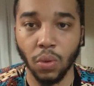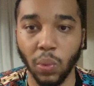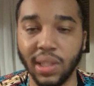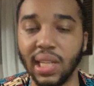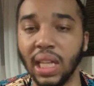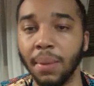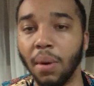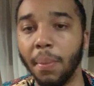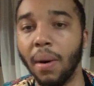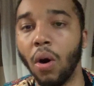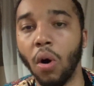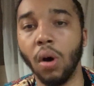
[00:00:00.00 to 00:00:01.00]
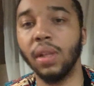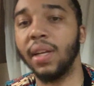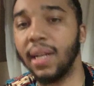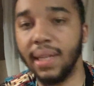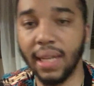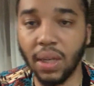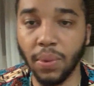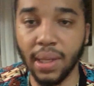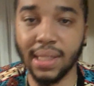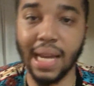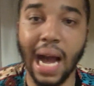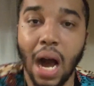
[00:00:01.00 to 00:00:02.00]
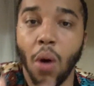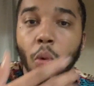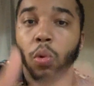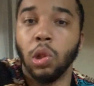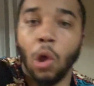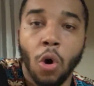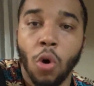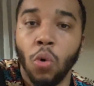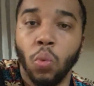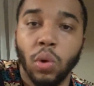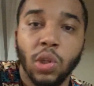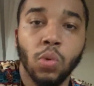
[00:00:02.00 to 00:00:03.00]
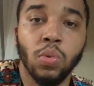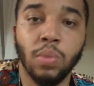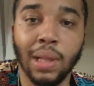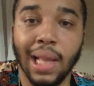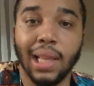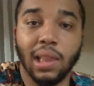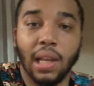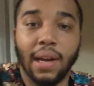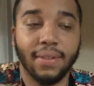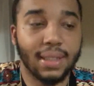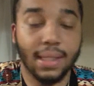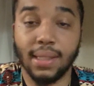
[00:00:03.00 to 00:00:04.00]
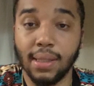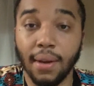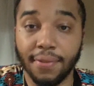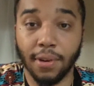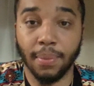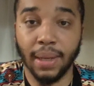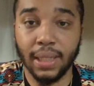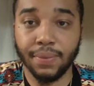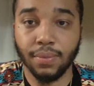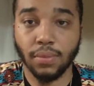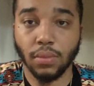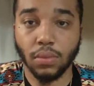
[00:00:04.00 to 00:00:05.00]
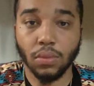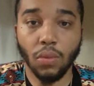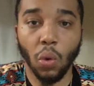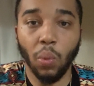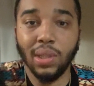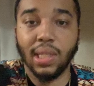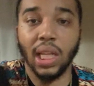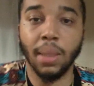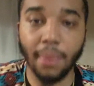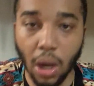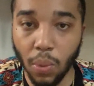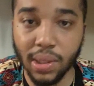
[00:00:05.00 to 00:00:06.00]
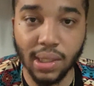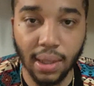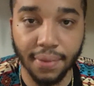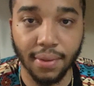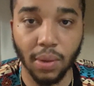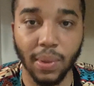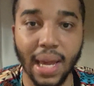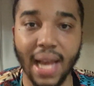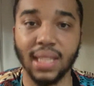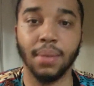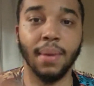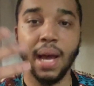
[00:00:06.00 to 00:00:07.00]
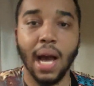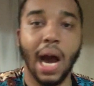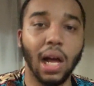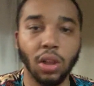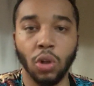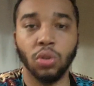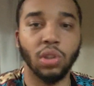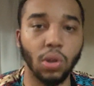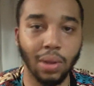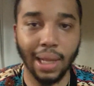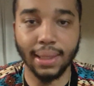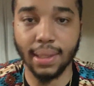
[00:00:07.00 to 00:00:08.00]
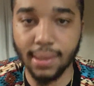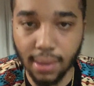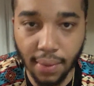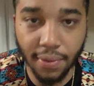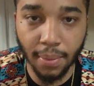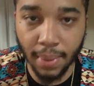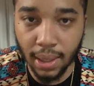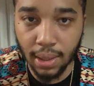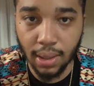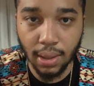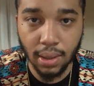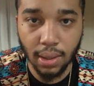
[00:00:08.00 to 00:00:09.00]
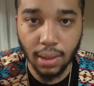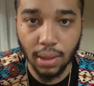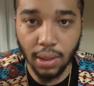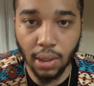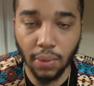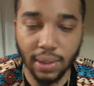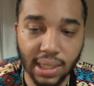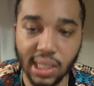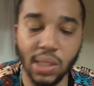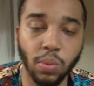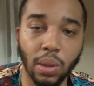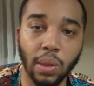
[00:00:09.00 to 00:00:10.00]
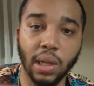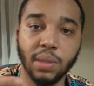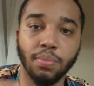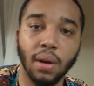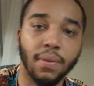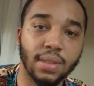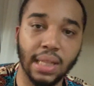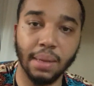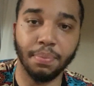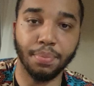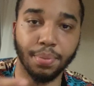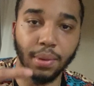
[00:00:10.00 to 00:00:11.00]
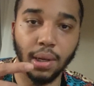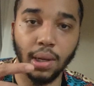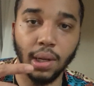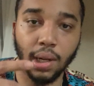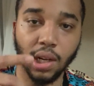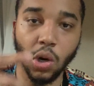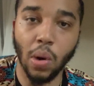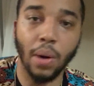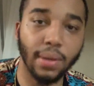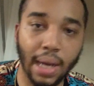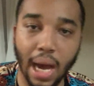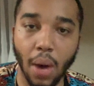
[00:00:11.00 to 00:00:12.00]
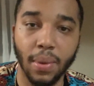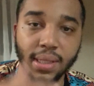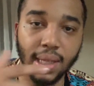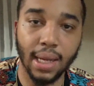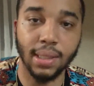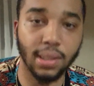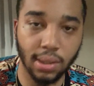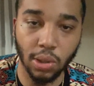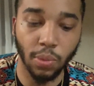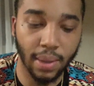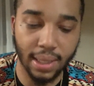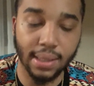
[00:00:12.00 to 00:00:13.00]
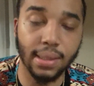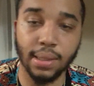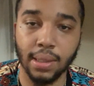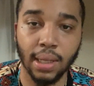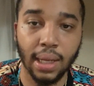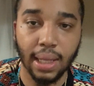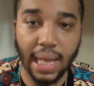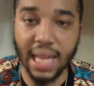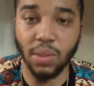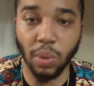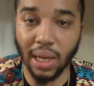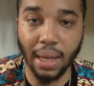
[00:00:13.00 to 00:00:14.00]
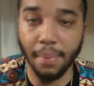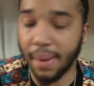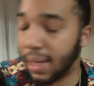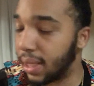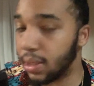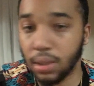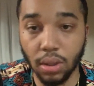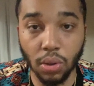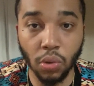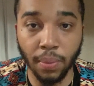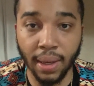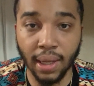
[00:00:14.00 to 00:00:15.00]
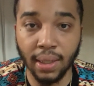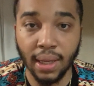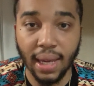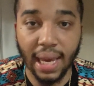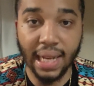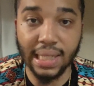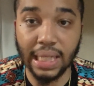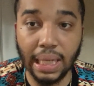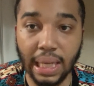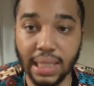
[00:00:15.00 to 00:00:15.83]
We tell them about all their iniquities, and how long would you love to suffer, man? We tell them how we're suffering. We ask them, how long do you like to suffer, man? You know, this is what us brothers that go out in the highways and hedges do, man. This is as we're commanded to do, man. And it's